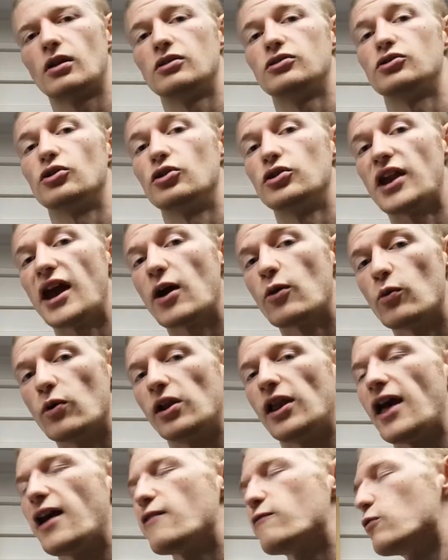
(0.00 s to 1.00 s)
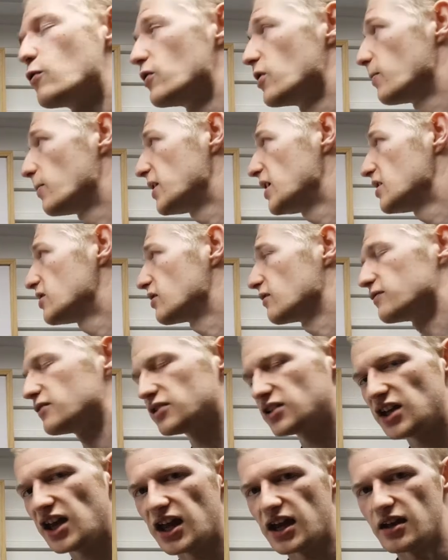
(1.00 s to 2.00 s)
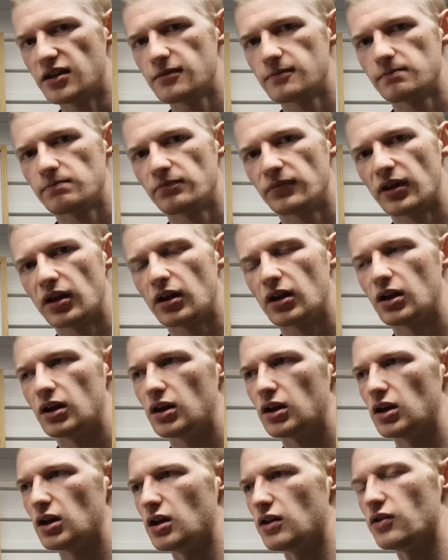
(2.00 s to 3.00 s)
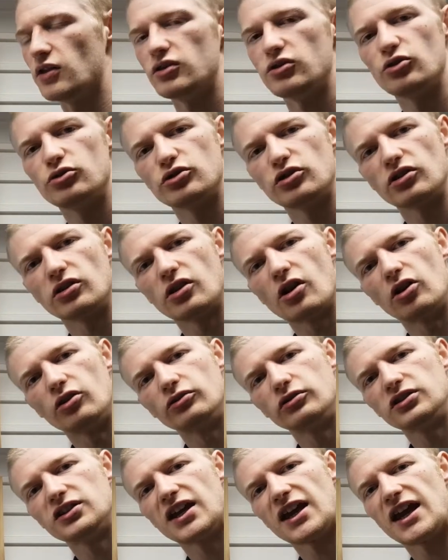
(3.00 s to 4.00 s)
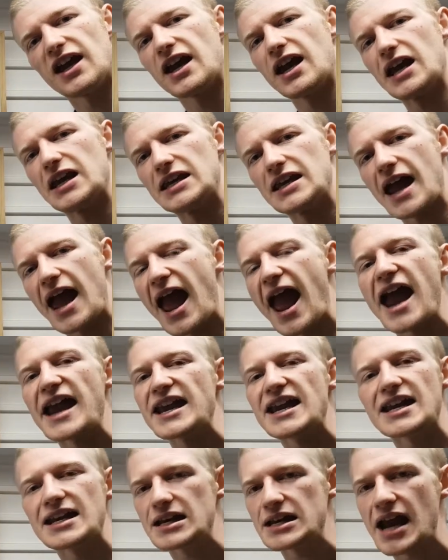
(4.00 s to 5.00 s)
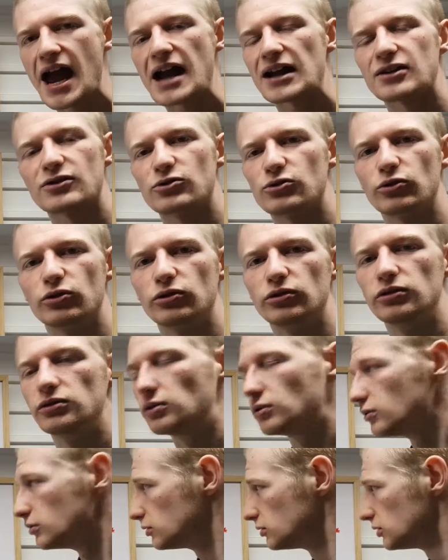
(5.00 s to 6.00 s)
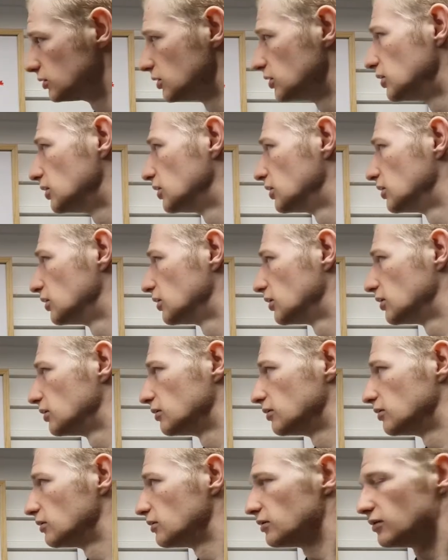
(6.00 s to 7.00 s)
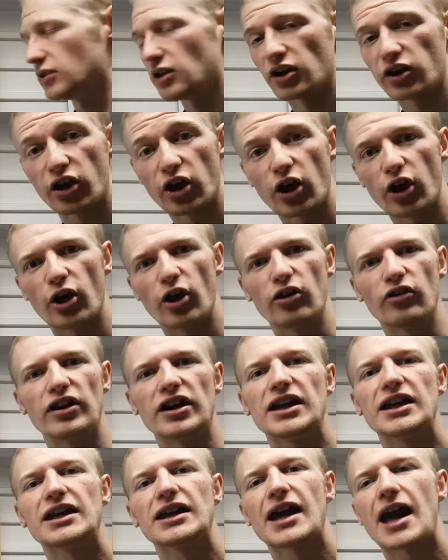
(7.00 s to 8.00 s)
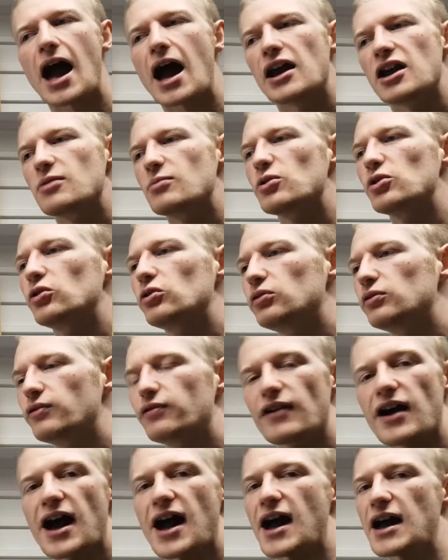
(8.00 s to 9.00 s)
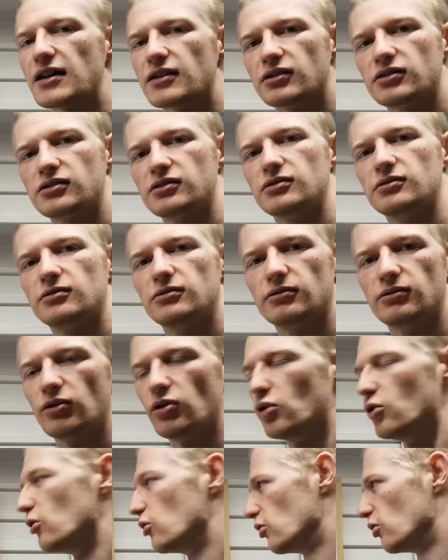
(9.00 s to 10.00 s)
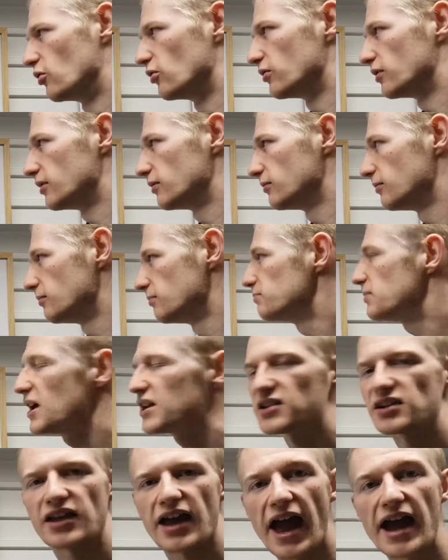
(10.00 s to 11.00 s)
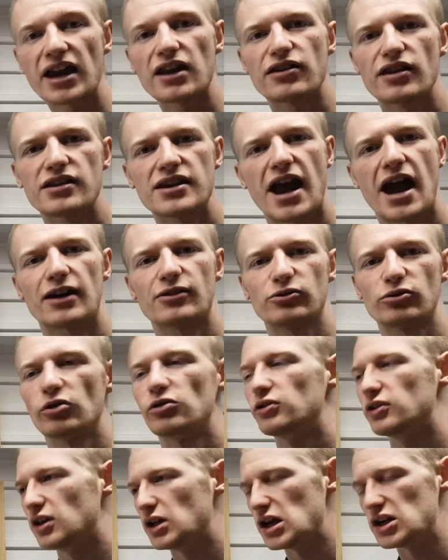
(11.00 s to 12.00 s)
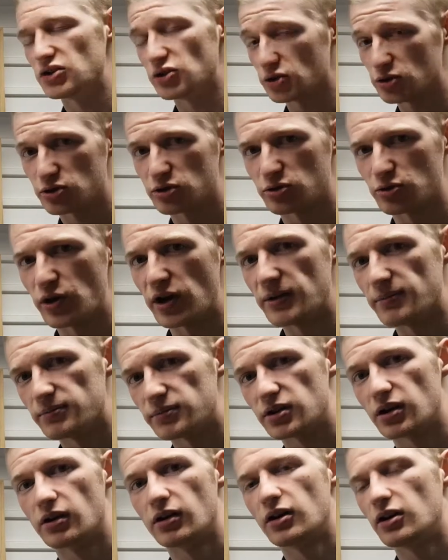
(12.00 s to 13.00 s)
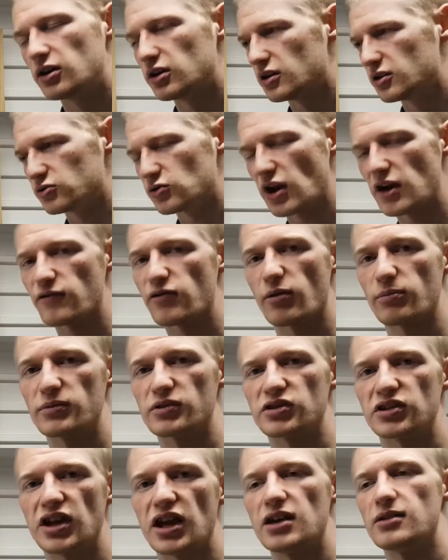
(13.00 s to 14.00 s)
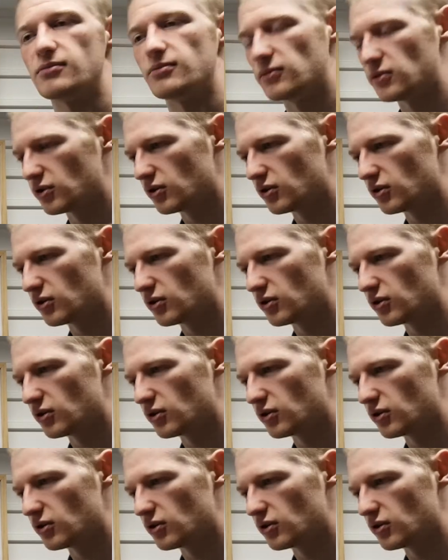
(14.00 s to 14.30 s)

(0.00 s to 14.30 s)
So now we're left with a piece of skin that doesn't contain any natural occurring animal fats, or basically anything natural is just stripped straight from the skin.